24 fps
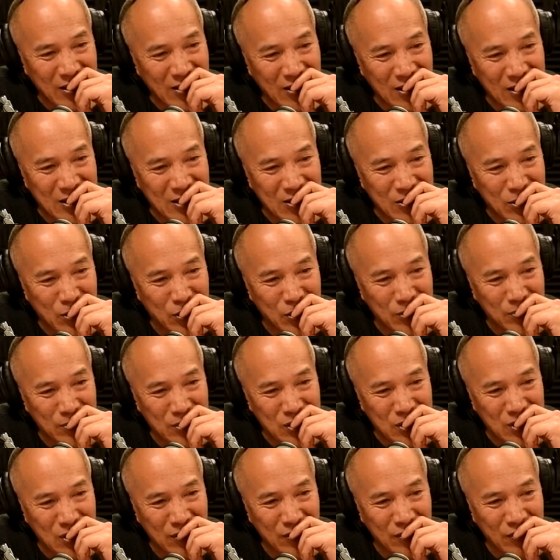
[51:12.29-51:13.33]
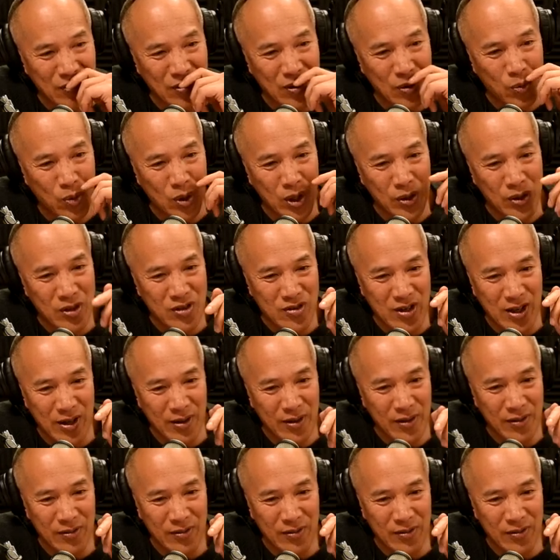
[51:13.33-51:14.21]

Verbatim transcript: I just thought to myself, what is that